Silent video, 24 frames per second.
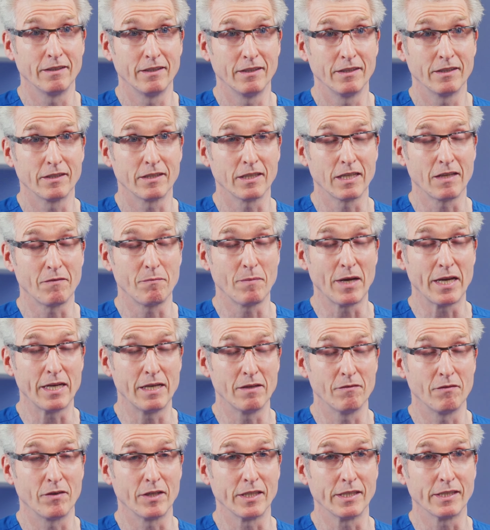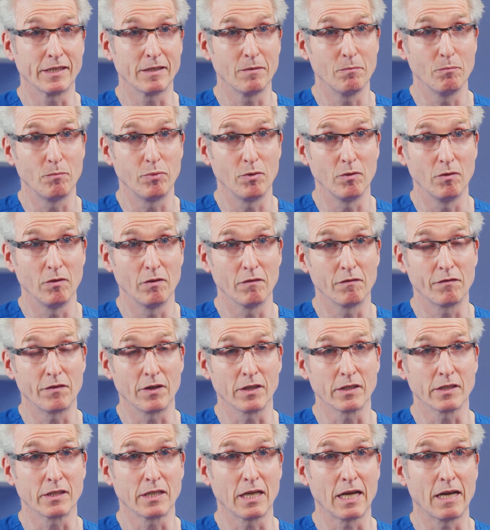So they've made it very simple for us to